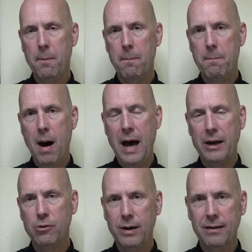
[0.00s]

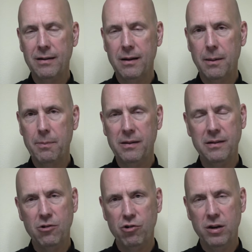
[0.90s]
moderate uh,
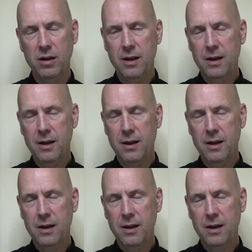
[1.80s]
position.